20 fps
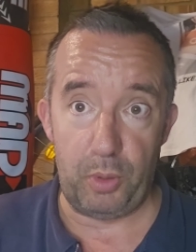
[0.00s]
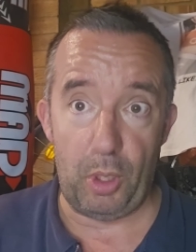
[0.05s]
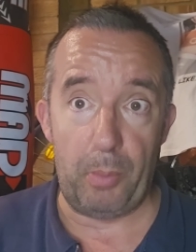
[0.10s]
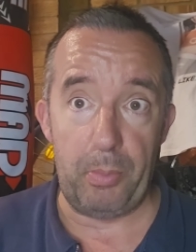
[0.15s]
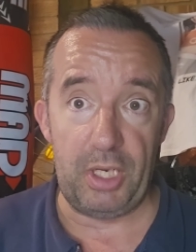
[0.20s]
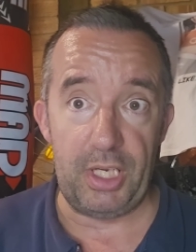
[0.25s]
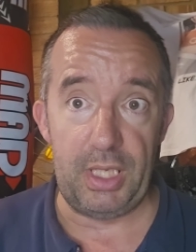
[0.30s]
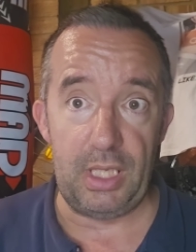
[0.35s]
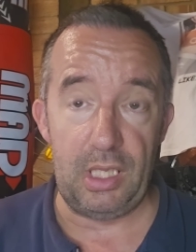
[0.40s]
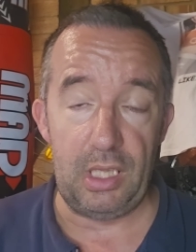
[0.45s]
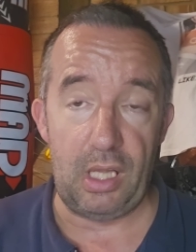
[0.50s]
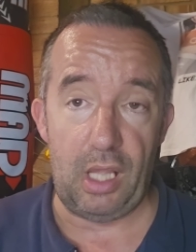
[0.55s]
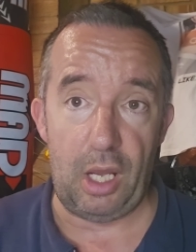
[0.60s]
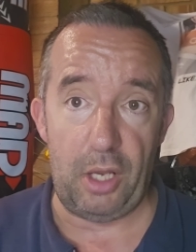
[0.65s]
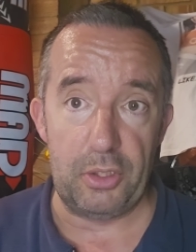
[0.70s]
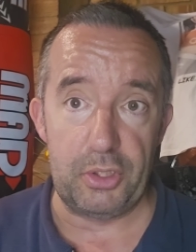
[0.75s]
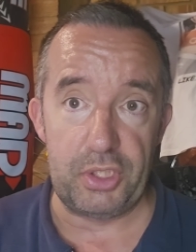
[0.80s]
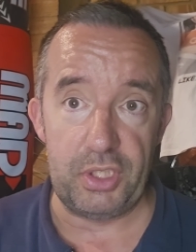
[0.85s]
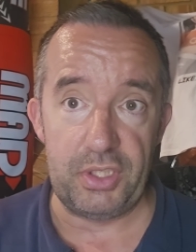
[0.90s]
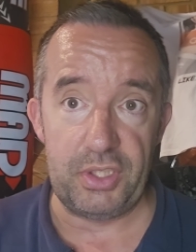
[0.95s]
probably the
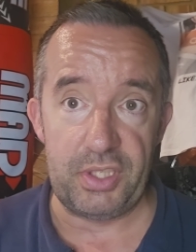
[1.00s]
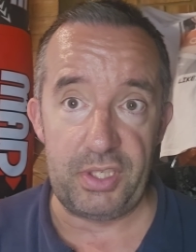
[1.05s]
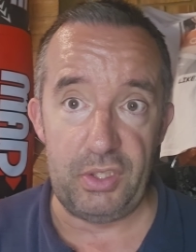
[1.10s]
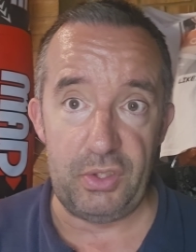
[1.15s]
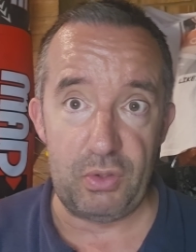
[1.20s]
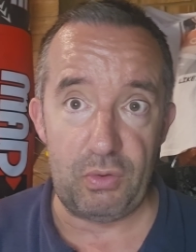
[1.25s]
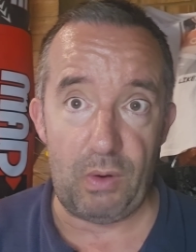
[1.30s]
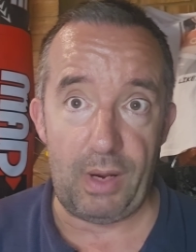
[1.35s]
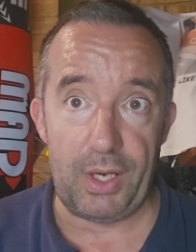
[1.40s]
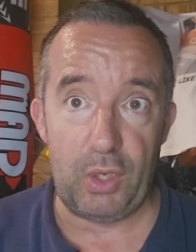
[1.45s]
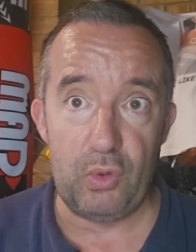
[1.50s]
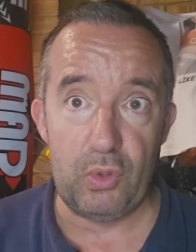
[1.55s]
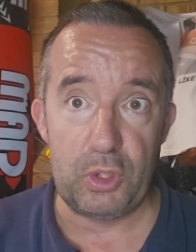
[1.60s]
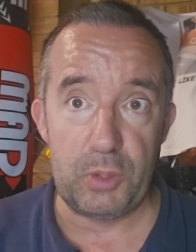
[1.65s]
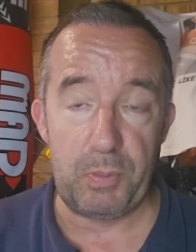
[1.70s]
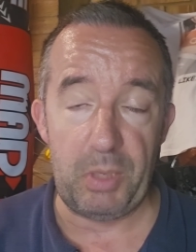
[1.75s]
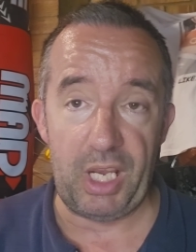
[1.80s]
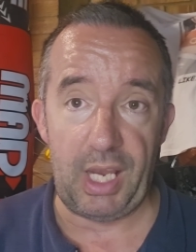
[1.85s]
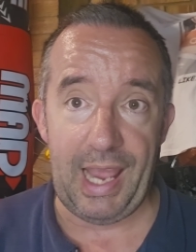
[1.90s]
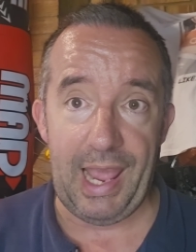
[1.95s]
largest since
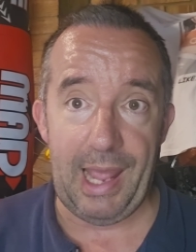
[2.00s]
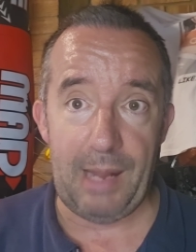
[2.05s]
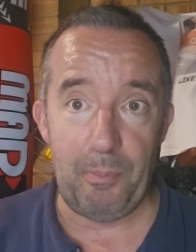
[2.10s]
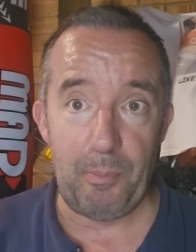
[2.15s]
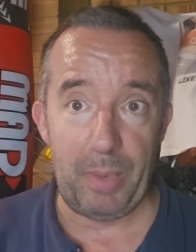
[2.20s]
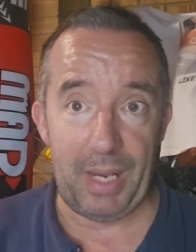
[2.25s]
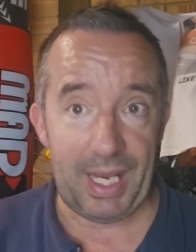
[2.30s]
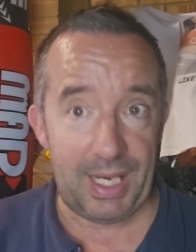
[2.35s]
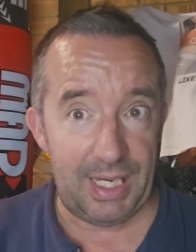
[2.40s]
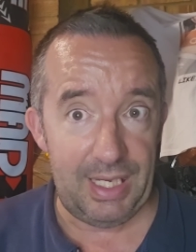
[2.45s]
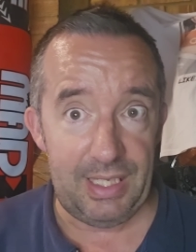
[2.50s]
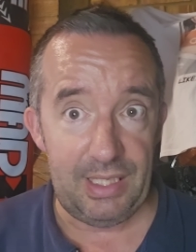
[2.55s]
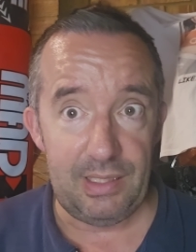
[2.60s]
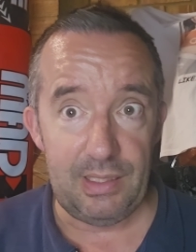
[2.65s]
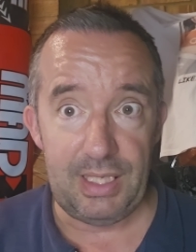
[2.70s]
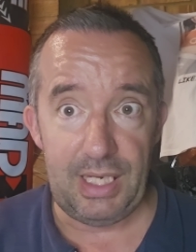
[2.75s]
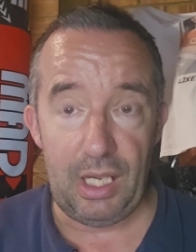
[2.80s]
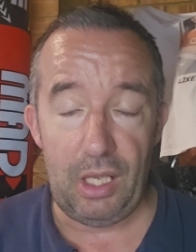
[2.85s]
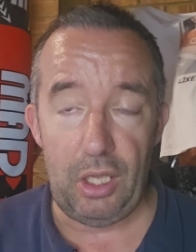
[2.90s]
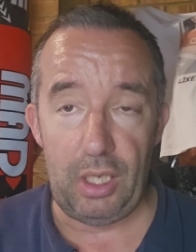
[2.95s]
records began back
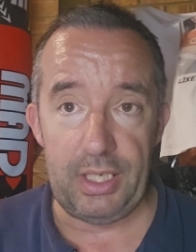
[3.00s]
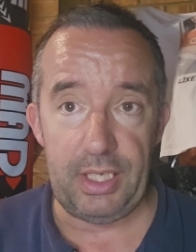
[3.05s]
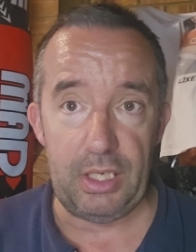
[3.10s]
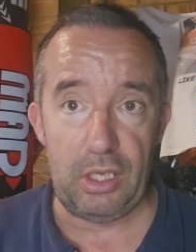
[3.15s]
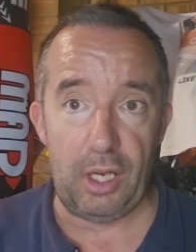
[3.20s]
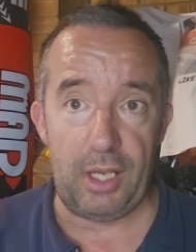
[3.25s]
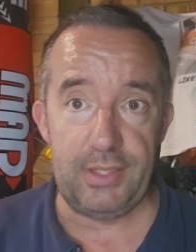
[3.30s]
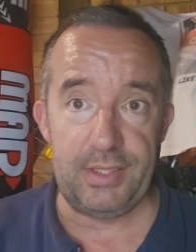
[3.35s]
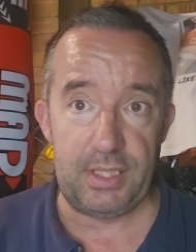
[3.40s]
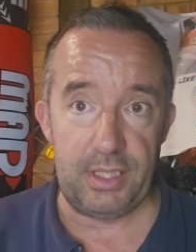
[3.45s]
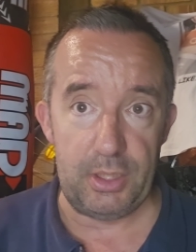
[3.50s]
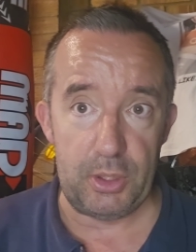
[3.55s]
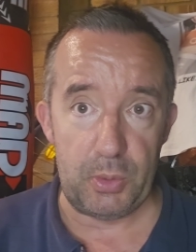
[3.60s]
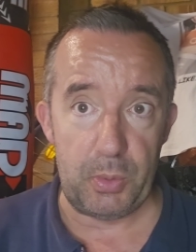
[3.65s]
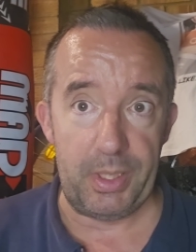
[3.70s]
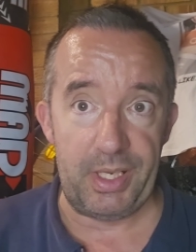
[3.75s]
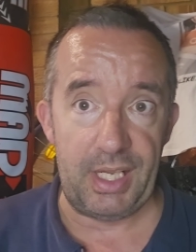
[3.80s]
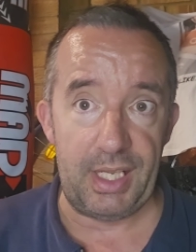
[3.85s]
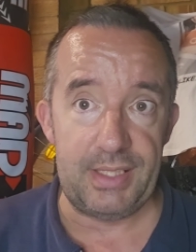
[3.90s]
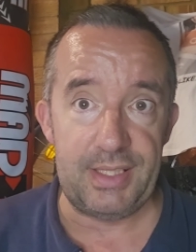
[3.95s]
in the early
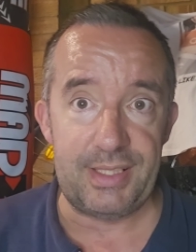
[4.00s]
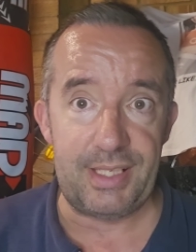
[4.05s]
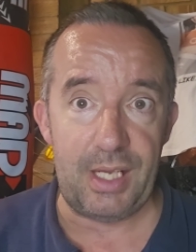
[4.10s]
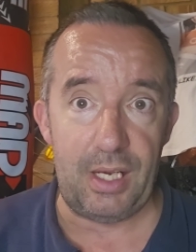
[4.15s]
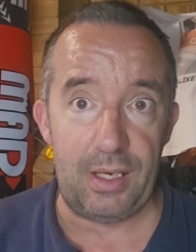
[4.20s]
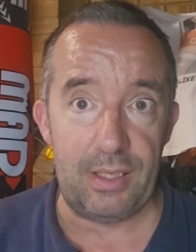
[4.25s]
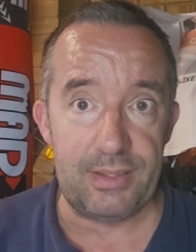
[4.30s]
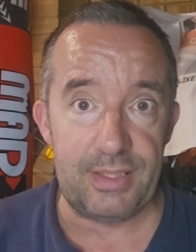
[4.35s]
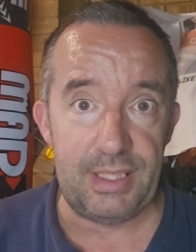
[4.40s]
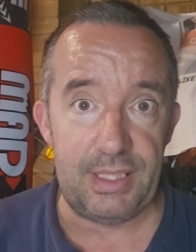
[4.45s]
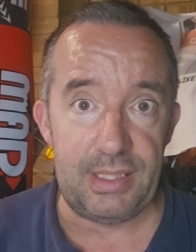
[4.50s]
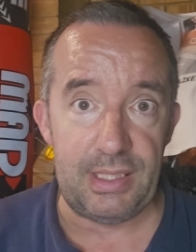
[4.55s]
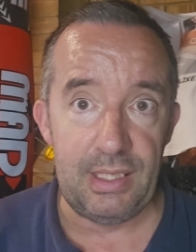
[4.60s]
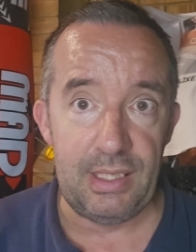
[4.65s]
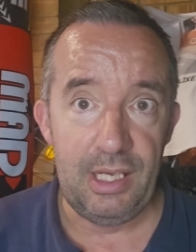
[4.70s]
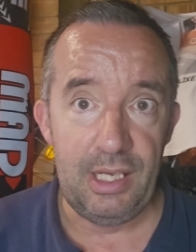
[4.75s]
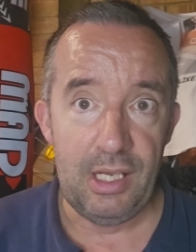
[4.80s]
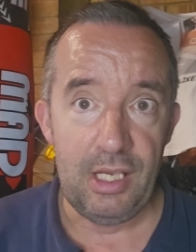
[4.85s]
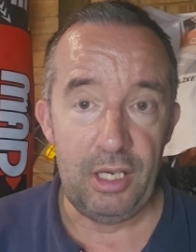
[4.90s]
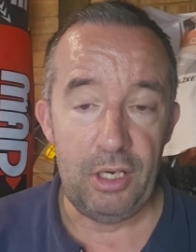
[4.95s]
90s when they started
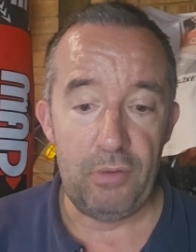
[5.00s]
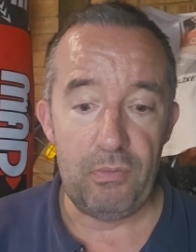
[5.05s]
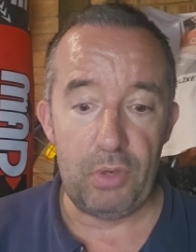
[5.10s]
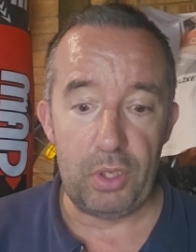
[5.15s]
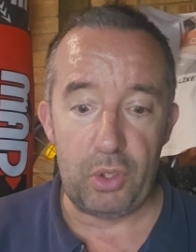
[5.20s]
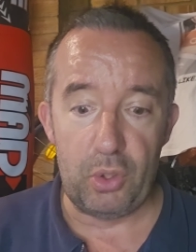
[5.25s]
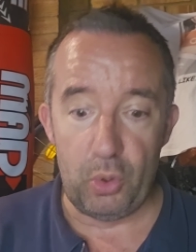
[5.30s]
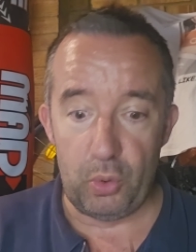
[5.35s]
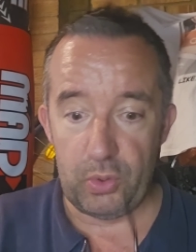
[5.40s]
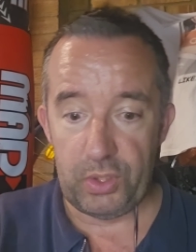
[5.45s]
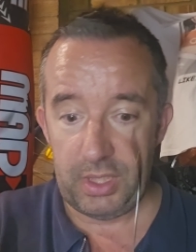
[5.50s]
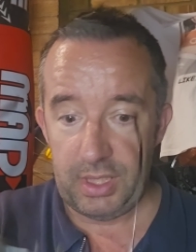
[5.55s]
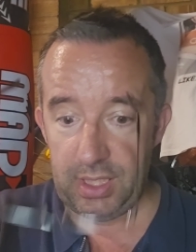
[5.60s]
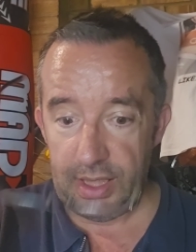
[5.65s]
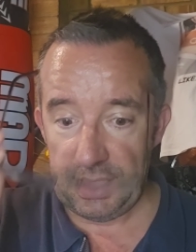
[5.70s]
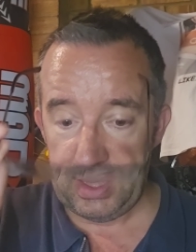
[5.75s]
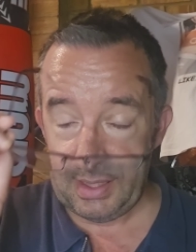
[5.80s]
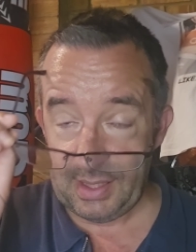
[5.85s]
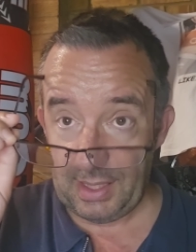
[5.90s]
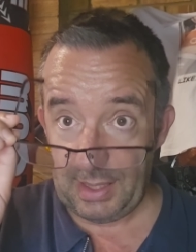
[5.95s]

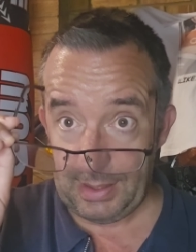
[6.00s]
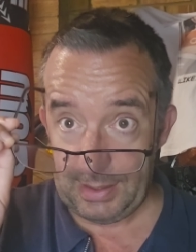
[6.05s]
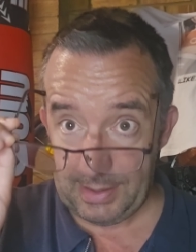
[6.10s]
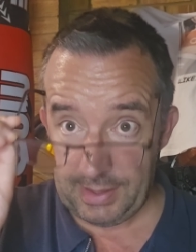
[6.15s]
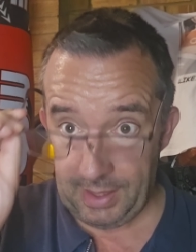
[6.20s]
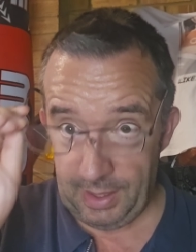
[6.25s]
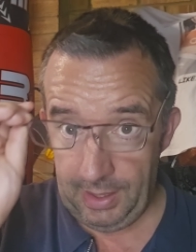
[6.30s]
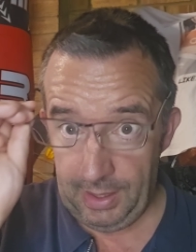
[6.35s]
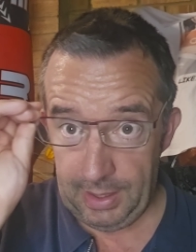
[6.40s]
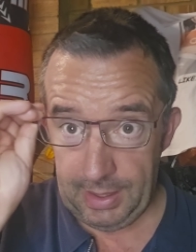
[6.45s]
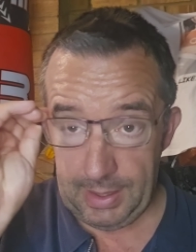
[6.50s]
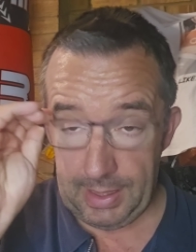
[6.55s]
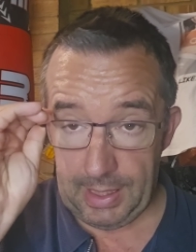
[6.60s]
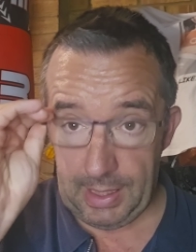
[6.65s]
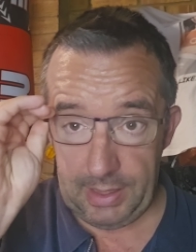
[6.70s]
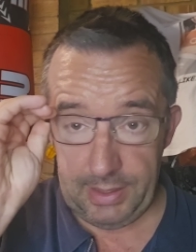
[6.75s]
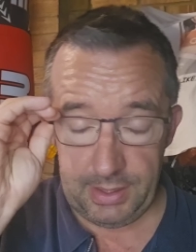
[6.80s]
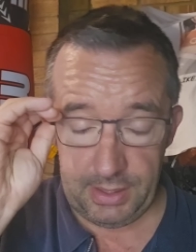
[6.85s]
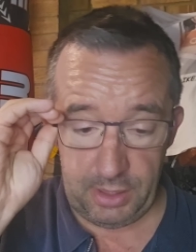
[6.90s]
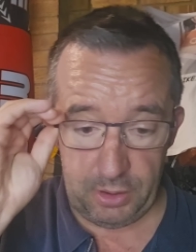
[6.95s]
recording these things.
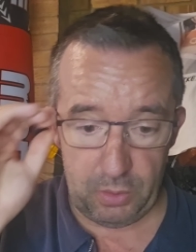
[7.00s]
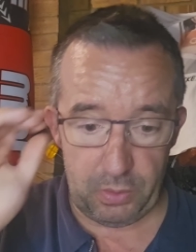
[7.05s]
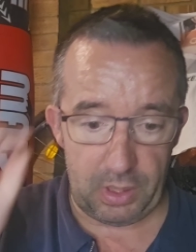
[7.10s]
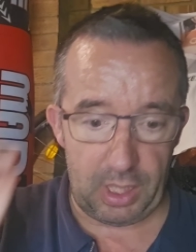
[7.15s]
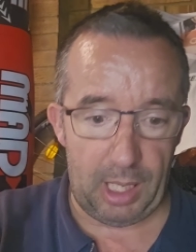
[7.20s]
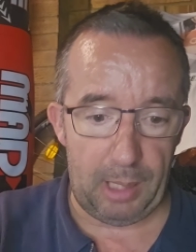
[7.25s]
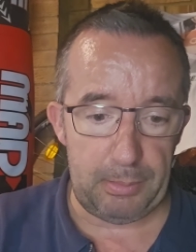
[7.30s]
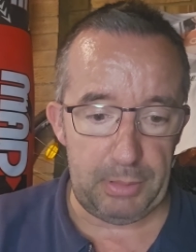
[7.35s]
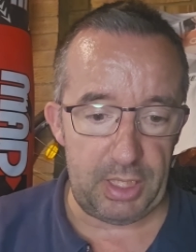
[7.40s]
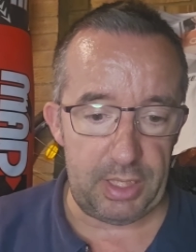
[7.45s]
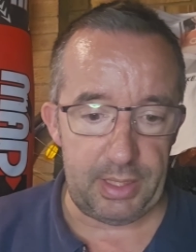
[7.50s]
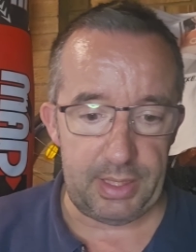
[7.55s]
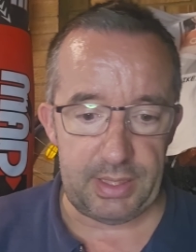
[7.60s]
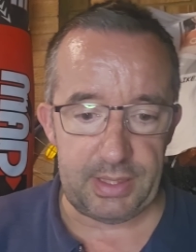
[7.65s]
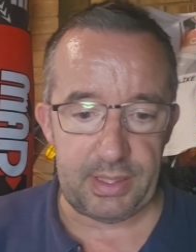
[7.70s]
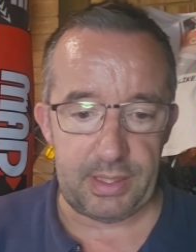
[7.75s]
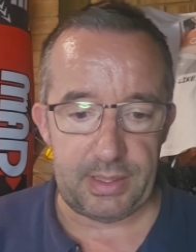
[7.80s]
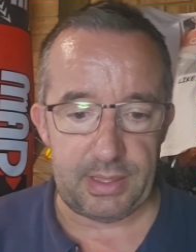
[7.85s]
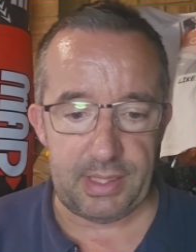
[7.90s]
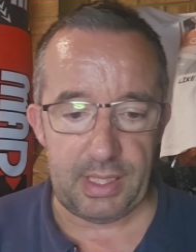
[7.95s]
Now, listen to a couple of
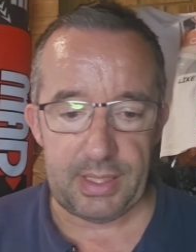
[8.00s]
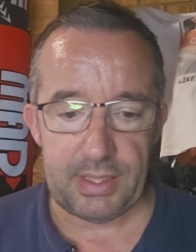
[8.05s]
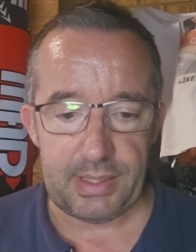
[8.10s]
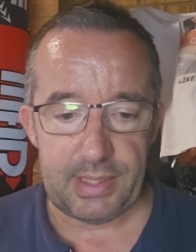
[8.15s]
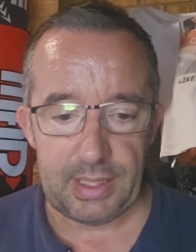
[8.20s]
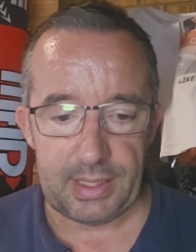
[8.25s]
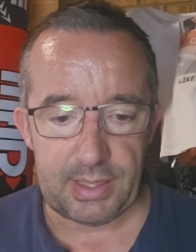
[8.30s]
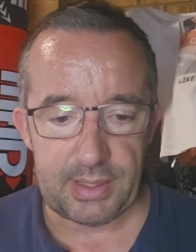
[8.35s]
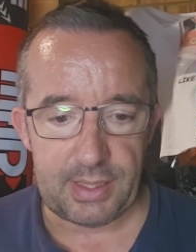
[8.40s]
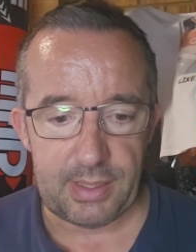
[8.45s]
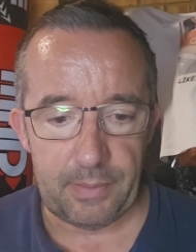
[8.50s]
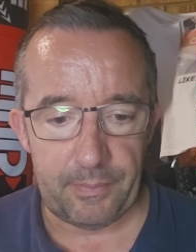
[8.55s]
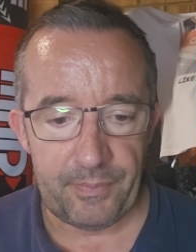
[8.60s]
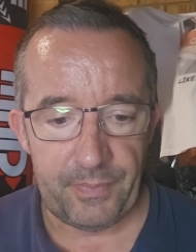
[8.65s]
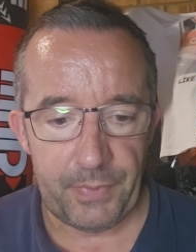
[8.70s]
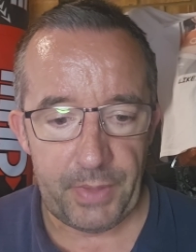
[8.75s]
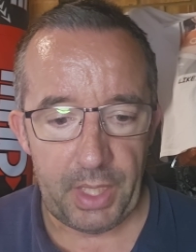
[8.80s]
these statistics.